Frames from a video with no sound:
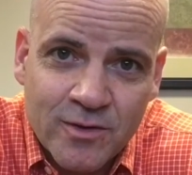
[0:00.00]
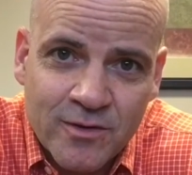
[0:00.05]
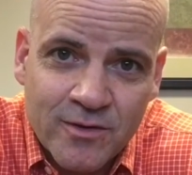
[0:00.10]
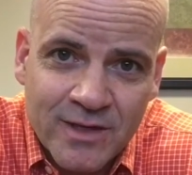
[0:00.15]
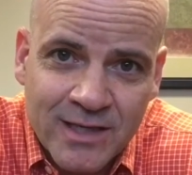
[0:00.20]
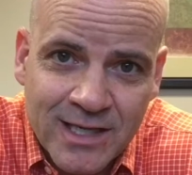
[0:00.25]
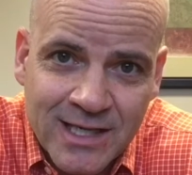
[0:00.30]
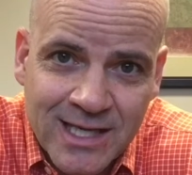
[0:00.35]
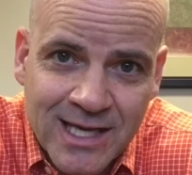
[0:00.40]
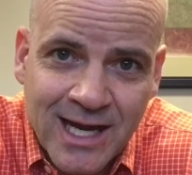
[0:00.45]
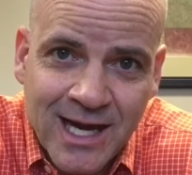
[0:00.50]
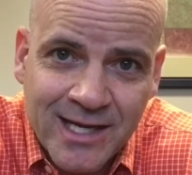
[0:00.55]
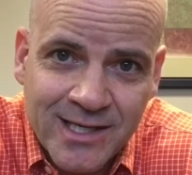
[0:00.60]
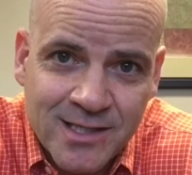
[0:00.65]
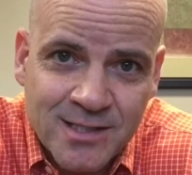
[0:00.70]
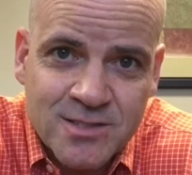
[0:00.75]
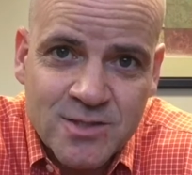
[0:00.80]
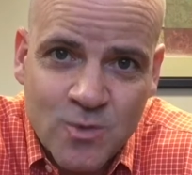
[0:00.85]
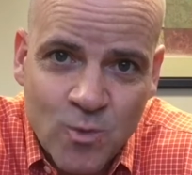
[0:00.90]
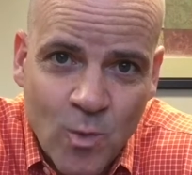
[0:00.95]
that God
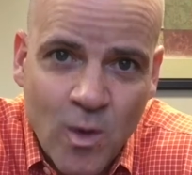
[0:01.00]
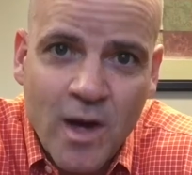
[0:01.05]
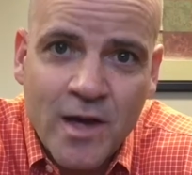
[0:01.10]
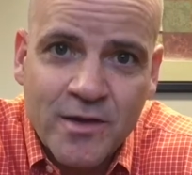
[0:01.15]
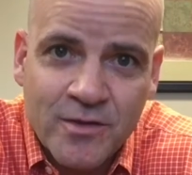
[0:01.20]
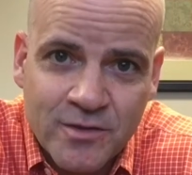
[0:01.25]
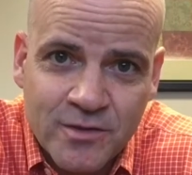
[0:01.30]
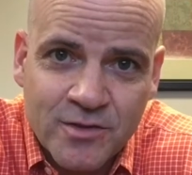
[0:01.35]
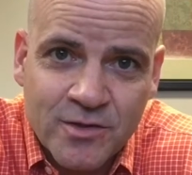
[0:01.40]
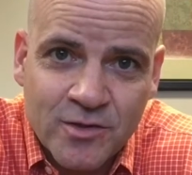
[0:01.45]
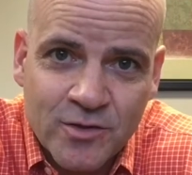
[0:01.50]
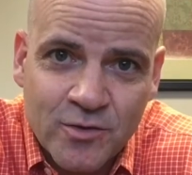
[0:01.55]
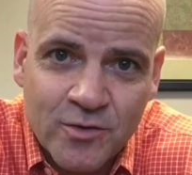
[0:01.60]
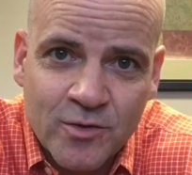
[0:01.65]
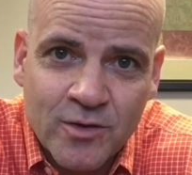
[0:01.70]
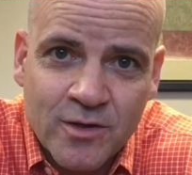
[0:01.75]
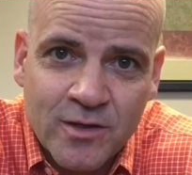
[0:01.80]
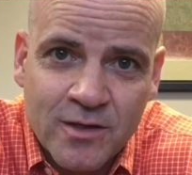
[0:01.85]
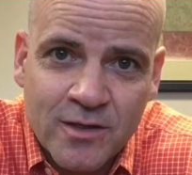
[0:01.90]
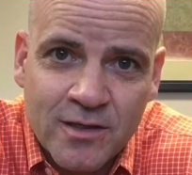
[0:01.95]
doesn't want you to do